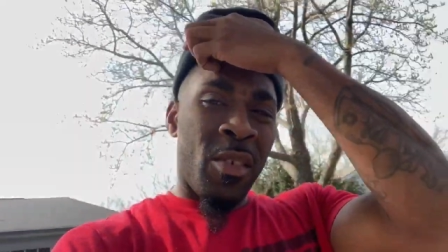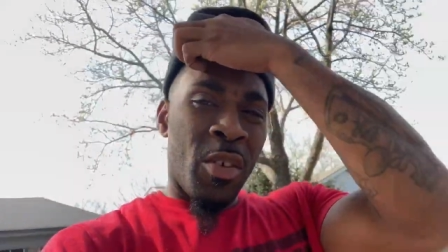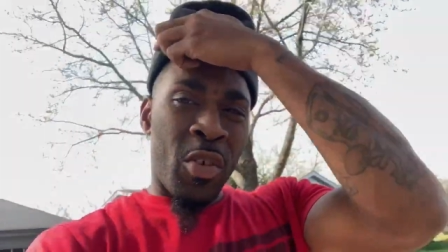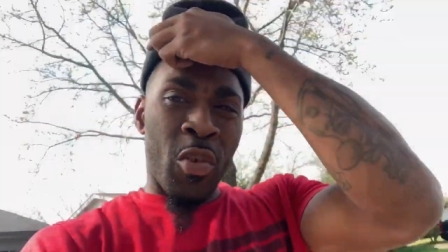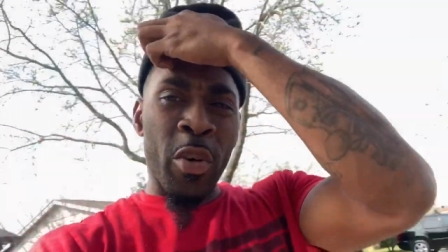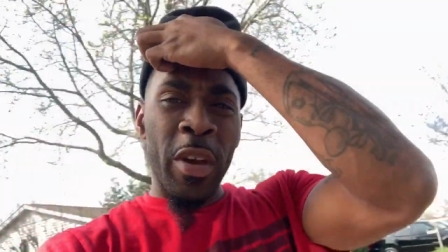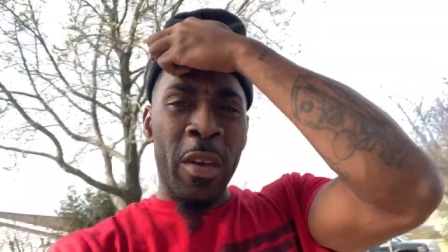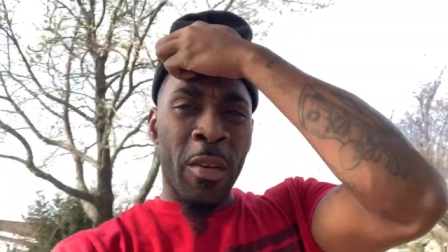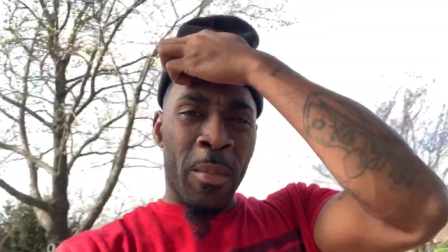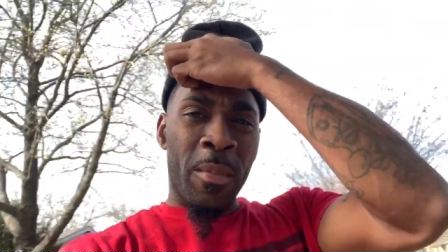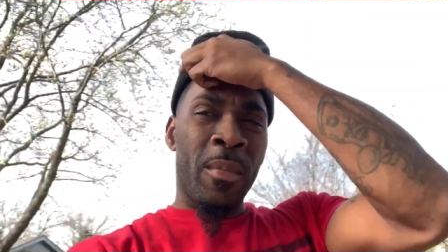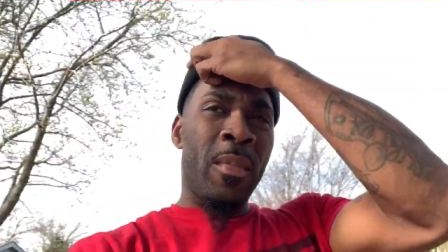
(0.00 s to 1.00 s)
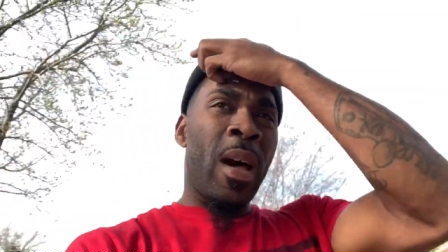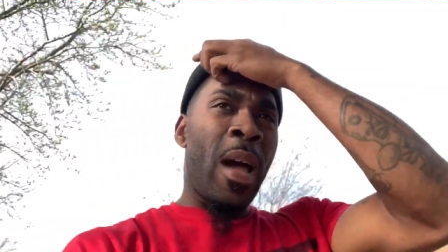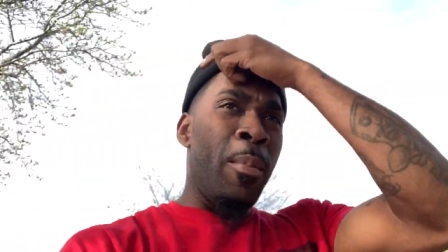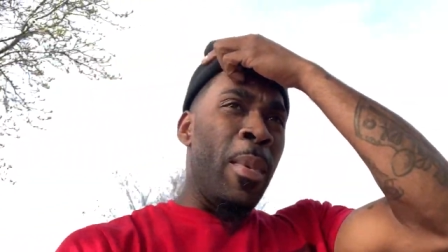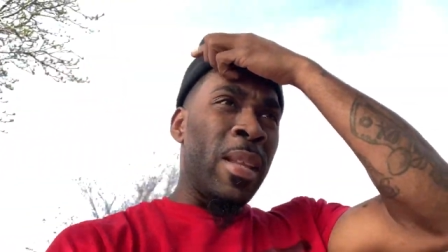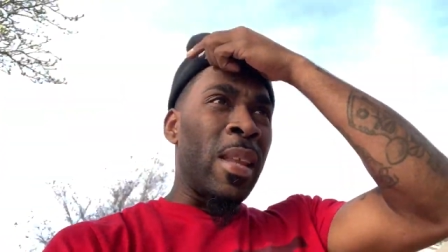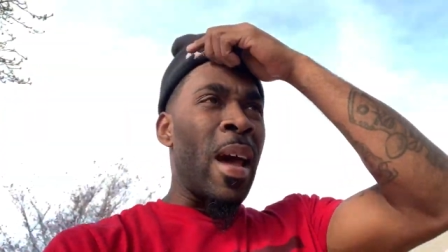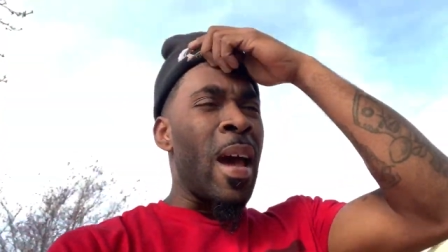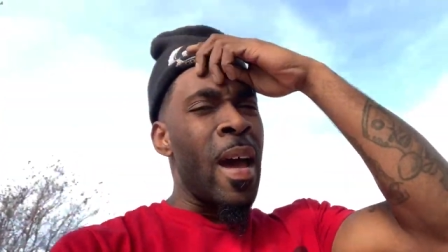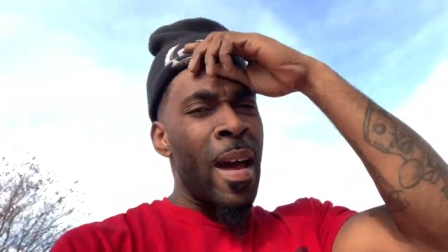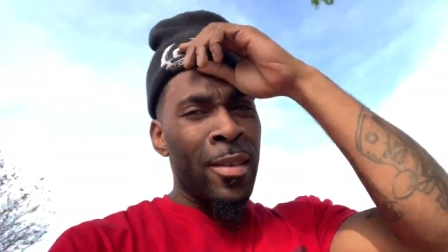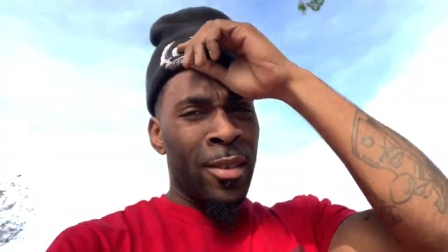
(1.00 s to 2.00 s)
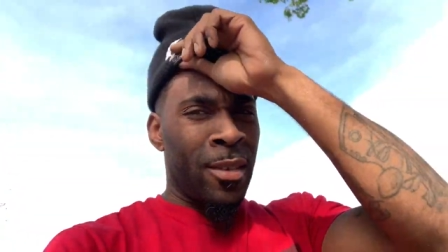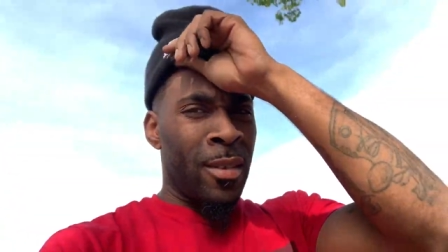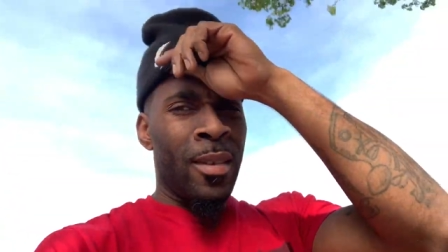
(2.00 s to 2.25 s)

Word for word: to the crib. I am at the house.